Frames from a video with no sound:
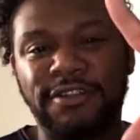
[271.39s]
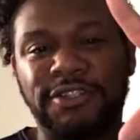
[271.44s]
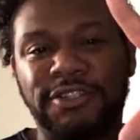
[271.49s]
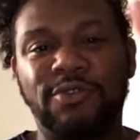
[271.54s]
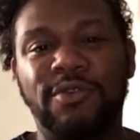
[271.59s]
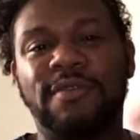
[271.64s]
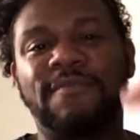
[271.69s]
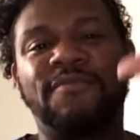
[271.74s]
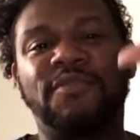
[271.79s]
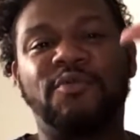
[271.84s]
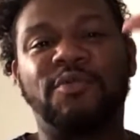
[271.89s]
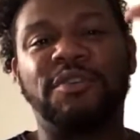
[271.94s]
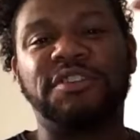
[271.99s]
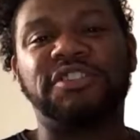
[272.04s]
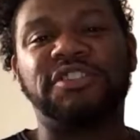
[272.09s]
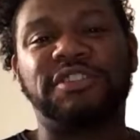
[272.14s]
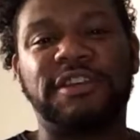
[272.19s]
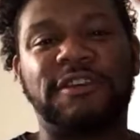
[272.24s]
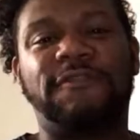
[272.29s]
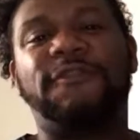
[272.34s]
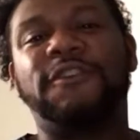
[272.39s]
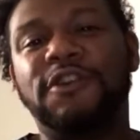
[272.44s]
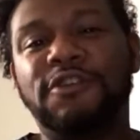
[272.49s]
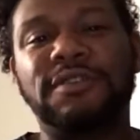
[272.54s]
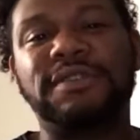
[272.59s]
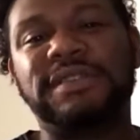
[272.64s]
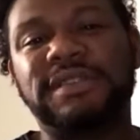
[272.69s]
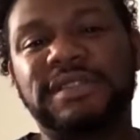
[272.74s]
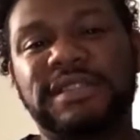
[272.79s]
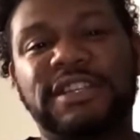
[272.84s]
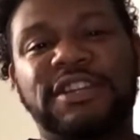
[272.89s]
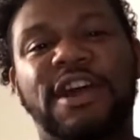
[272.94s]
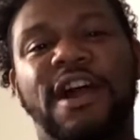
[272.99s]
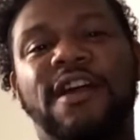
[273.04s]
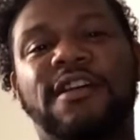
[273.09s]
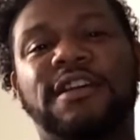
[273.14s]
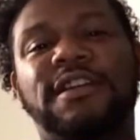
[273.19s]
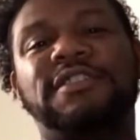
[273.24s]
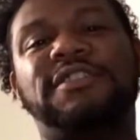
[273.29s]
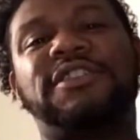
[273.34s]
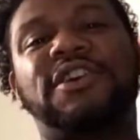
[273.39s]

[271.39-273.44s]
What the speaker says: to it, which diffuses the darkness.